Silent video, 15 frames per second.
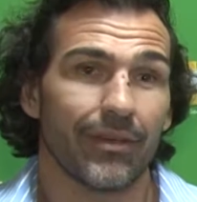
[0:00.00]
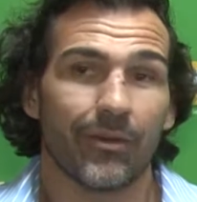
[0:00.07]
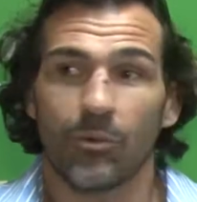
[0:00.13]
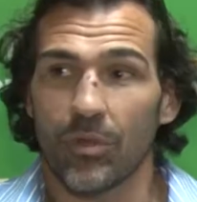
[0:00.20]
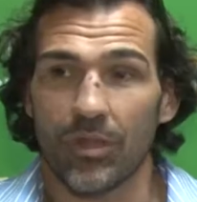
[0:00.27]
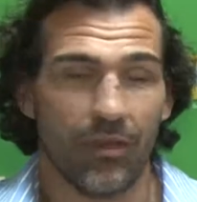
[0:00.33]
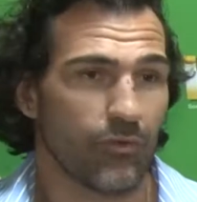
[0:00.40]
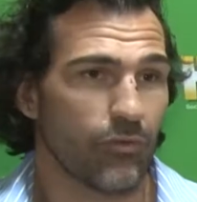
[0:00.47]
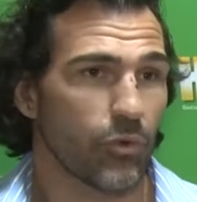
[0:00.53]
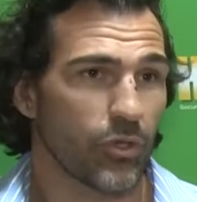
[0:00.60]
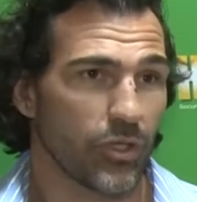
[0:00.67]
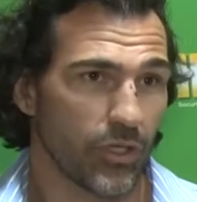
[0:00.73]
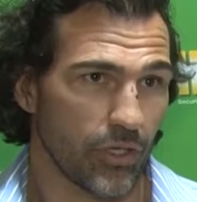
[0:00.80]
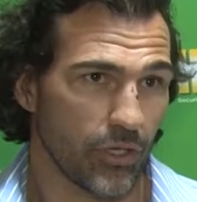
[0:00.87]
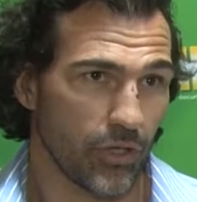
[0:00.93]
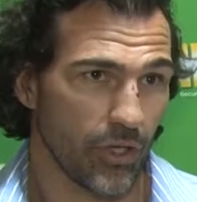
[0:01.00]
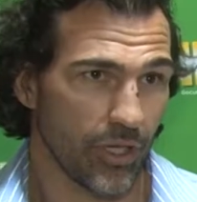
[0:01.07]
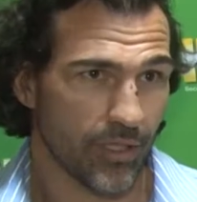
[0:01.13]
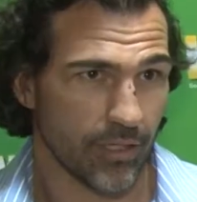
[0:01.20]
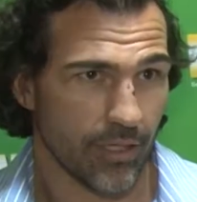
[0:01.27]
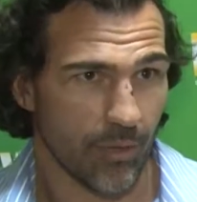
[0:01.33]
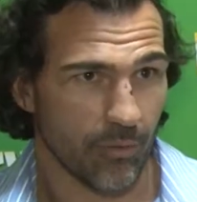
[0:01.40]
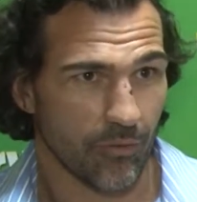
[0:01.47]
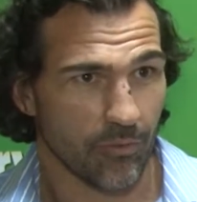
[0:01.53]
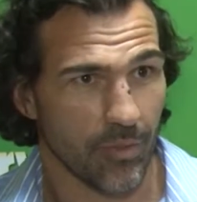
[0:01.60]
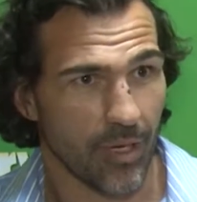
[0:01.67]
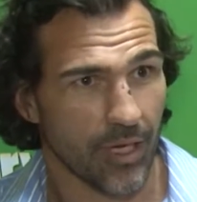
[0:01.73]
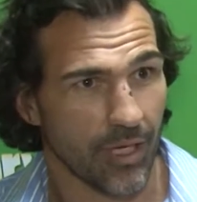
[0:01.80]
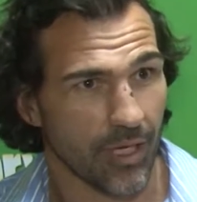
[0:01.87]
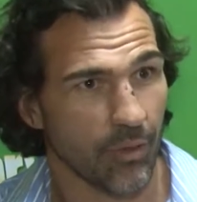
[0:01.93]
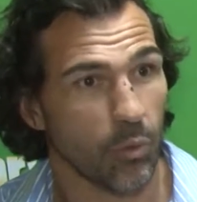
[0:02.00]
when they're 40 earn that type of money.